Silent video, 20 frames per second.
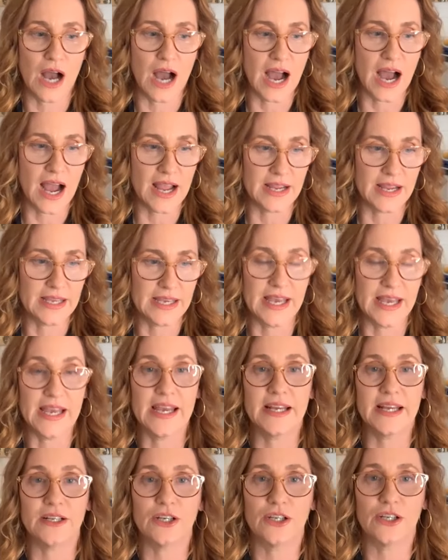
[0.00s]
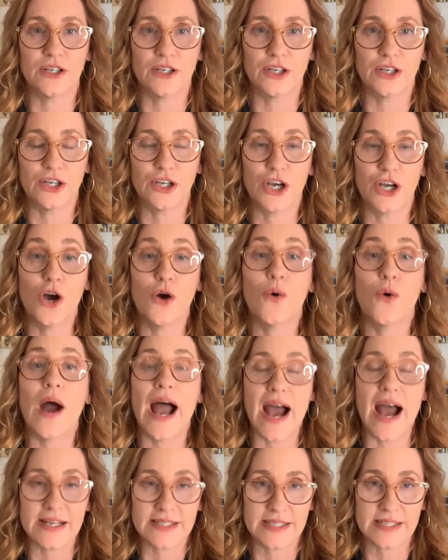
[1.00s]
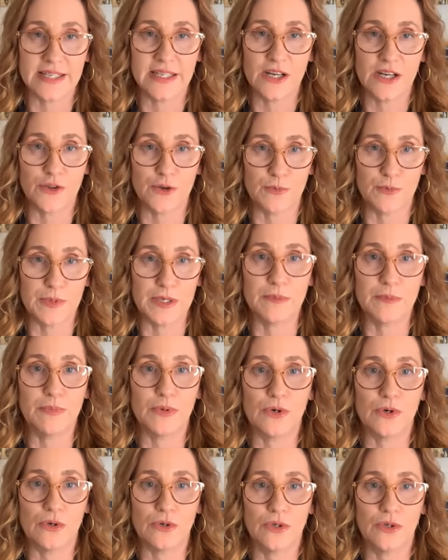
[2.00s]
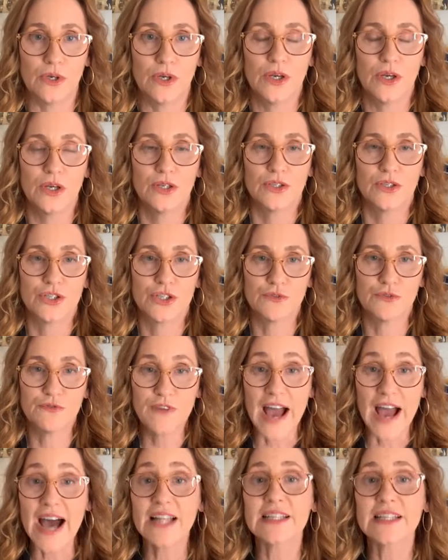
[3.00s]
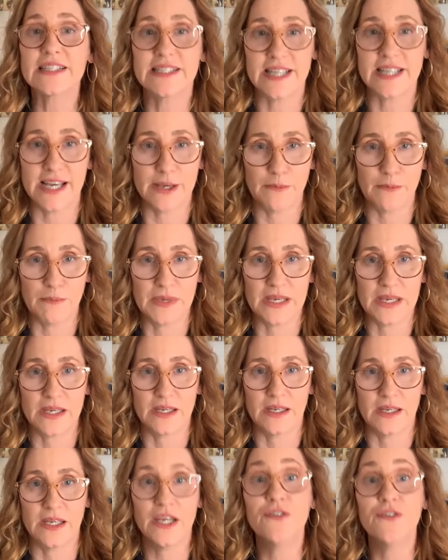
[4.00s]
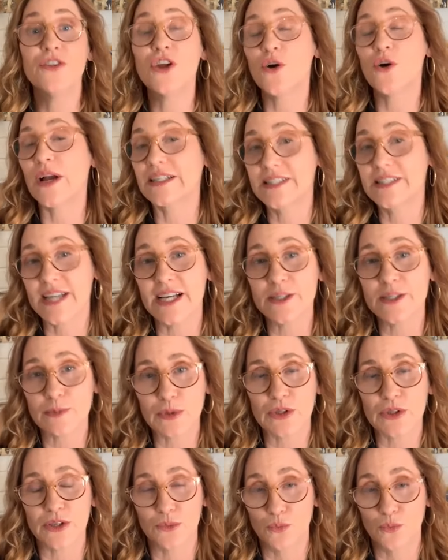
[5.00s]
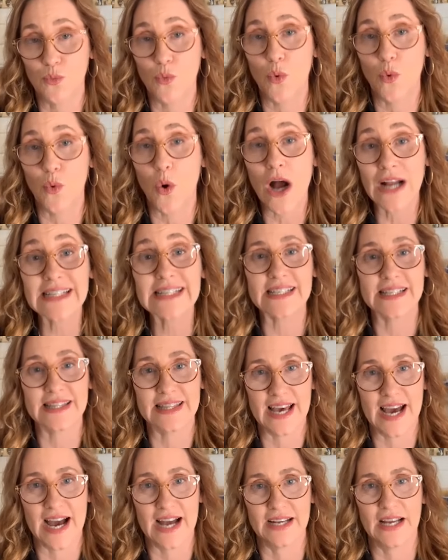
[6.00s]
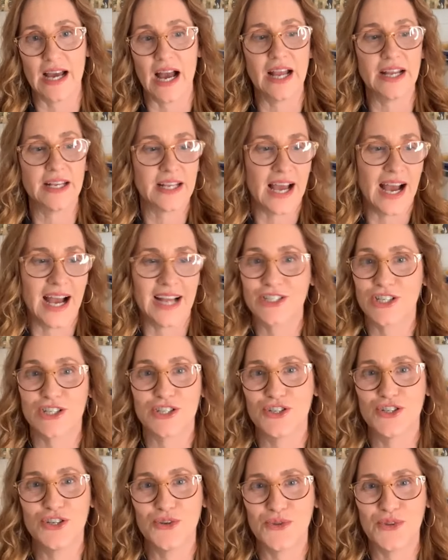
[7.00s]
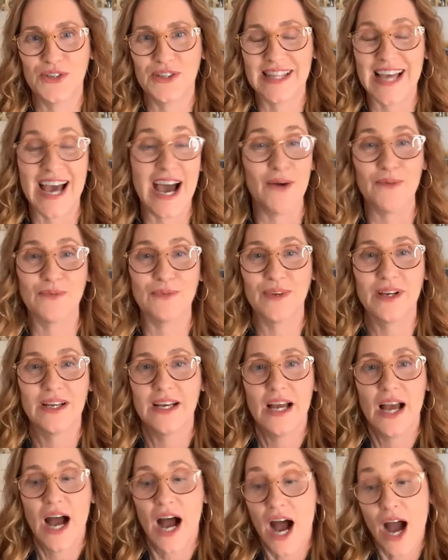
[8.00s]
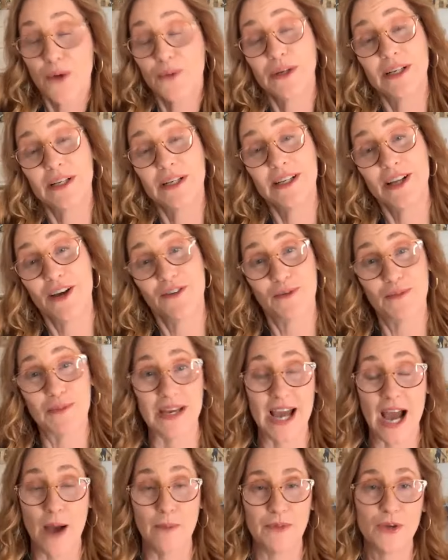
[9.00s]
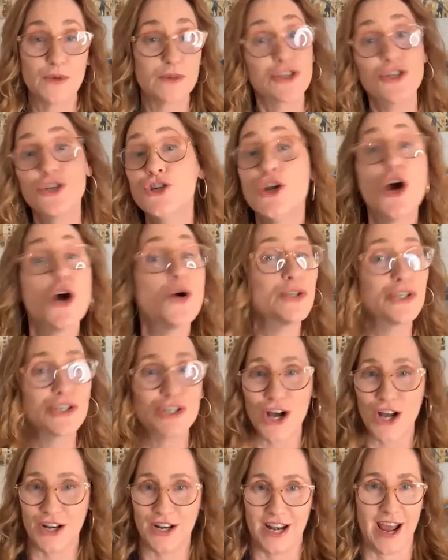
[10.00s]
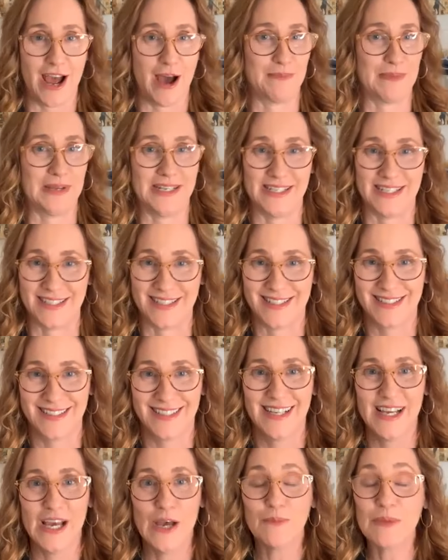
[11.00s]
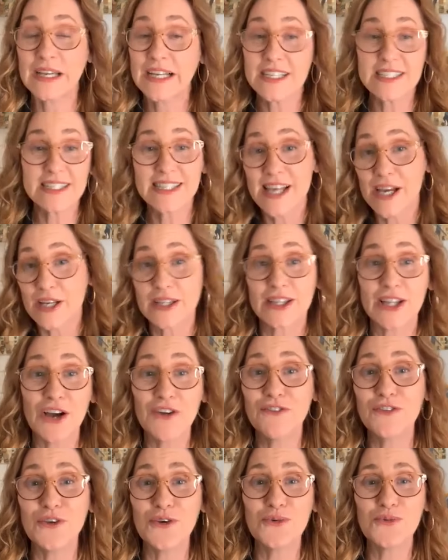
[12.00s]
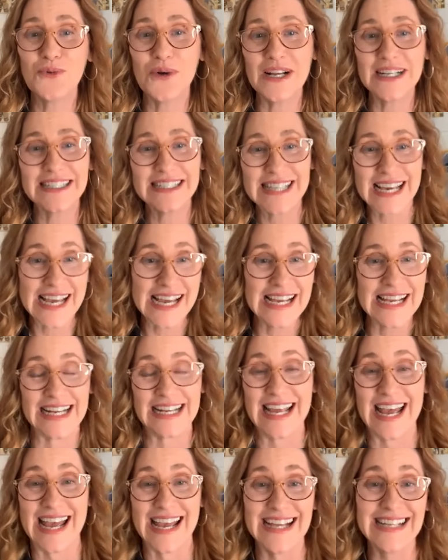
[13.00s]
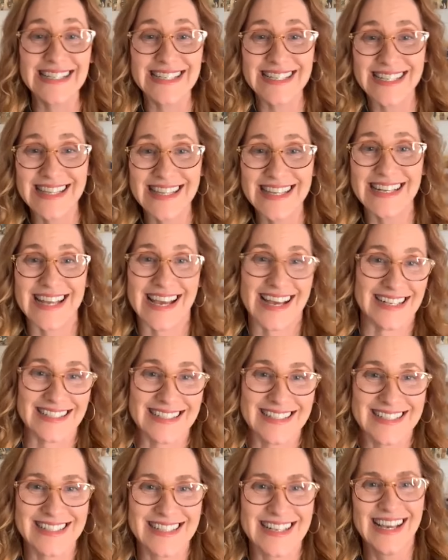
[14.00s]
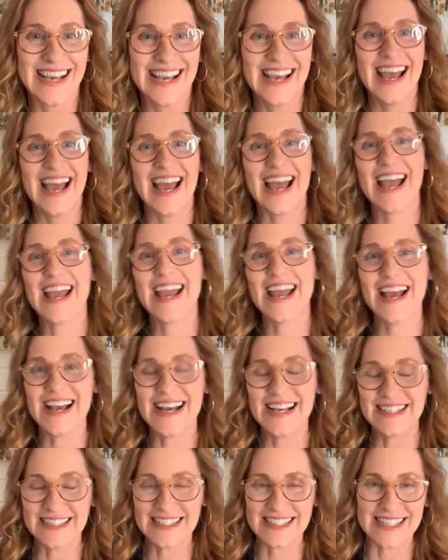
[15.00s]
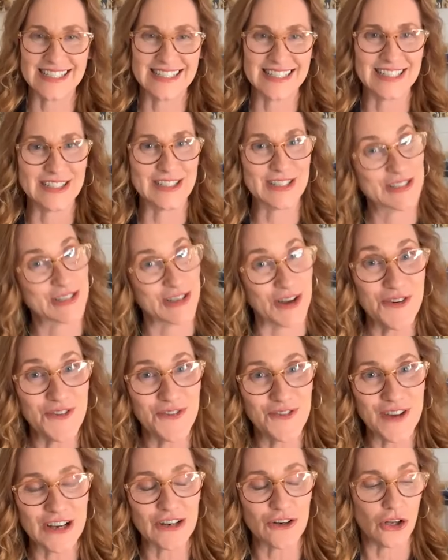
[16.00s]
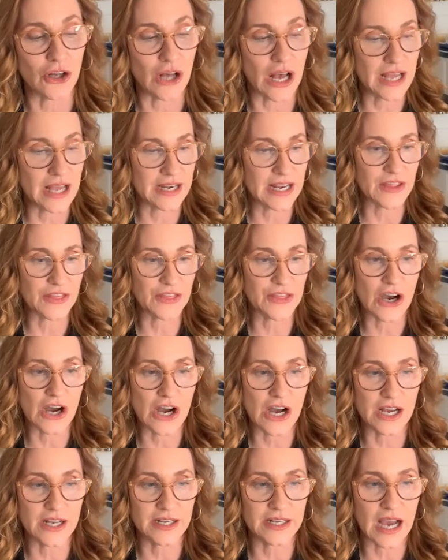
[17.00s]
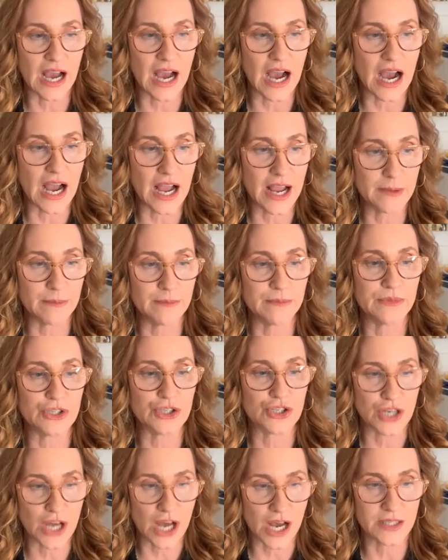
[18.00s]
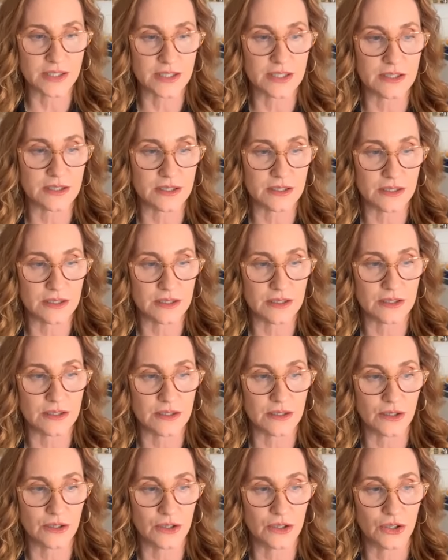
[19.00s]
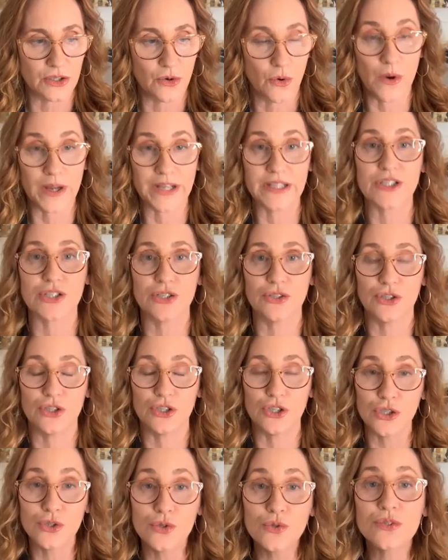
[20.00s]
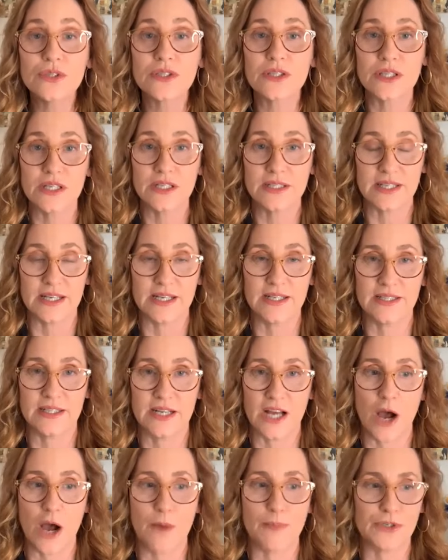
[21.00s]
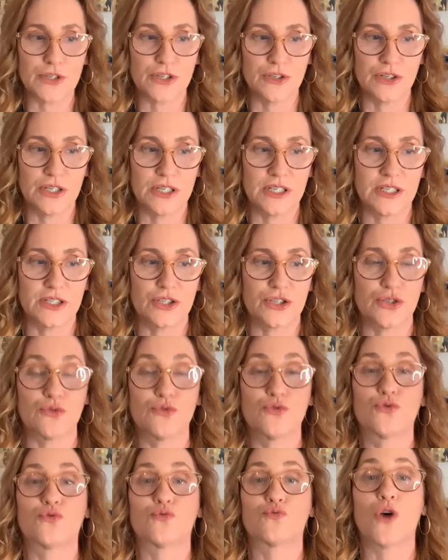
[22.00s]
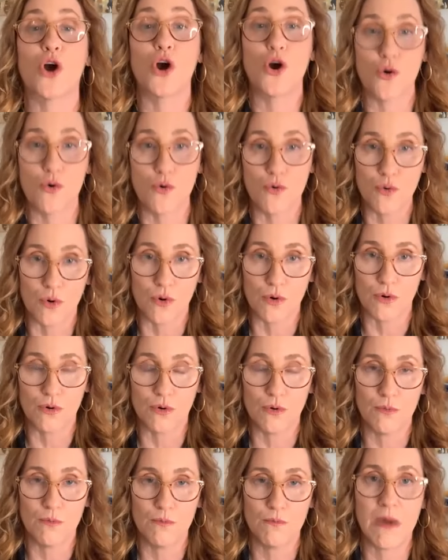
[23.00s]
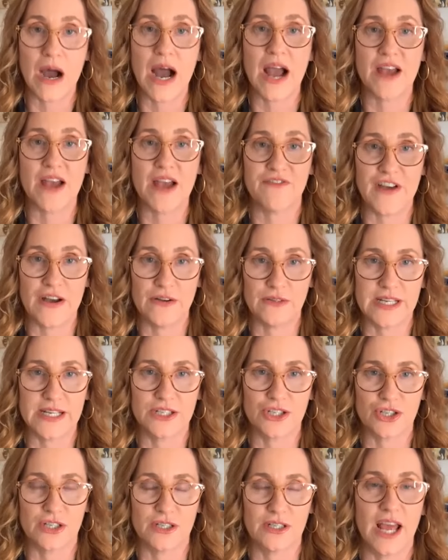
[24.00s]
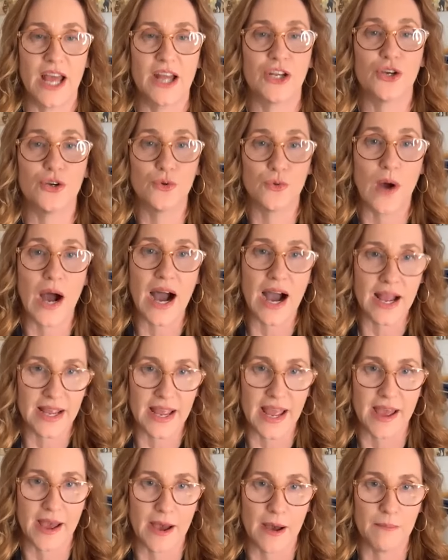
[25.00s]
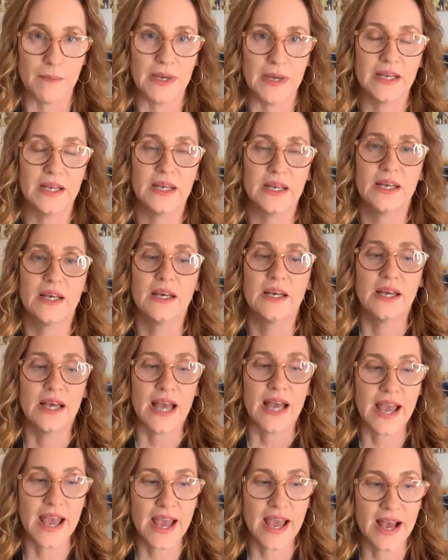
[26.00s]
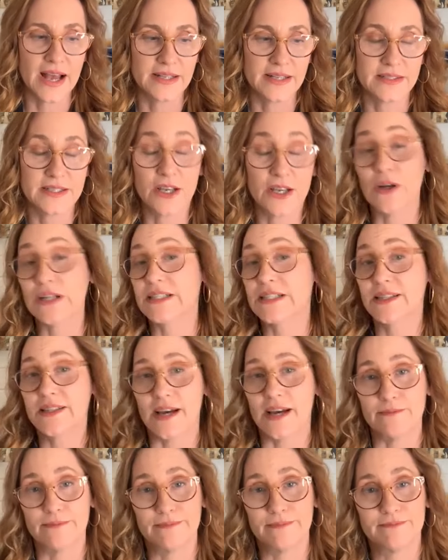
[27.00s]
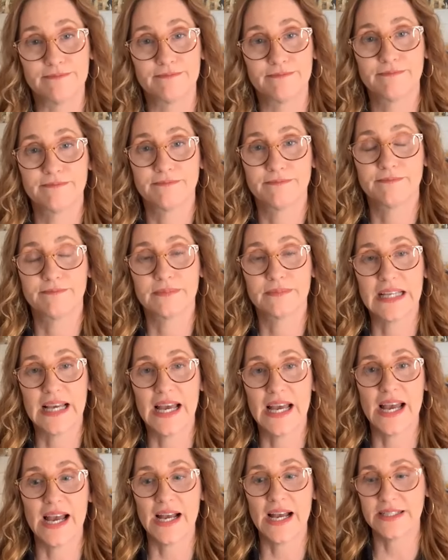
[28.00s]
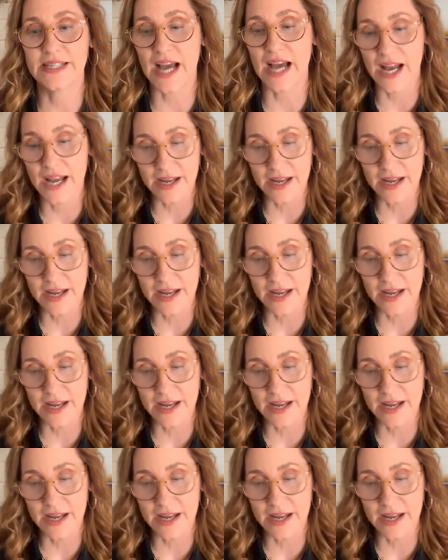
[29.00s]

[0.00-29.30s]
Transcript: I can't go asking other people to validate me, even though I desperately wanted that. I, I just knew that that I would never be happy. There was no shot at happiness. Right. Because they love you one day and hate you the next. And because it's so fickle. And I thought, I'm just going to use this as an opportunity to grow my foundation and who I am. And so I did that. That is so and amazing.